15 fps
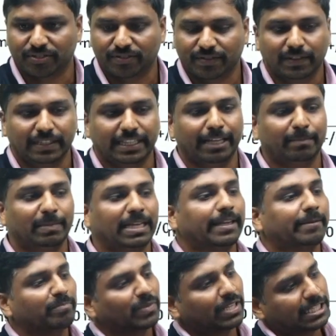They may
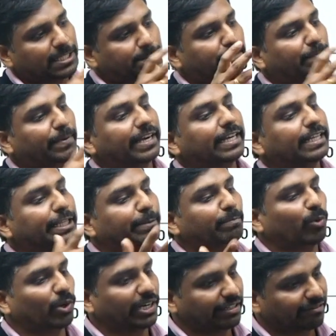spread the
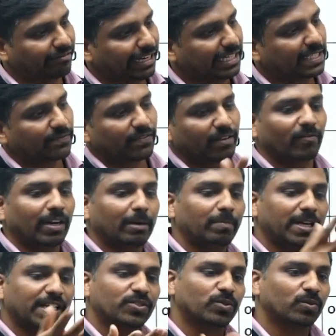pollen grains from one place
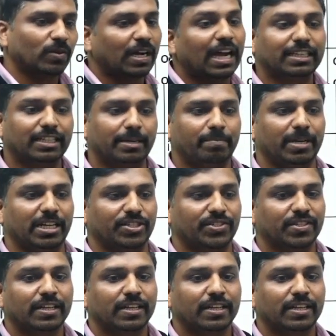to other place.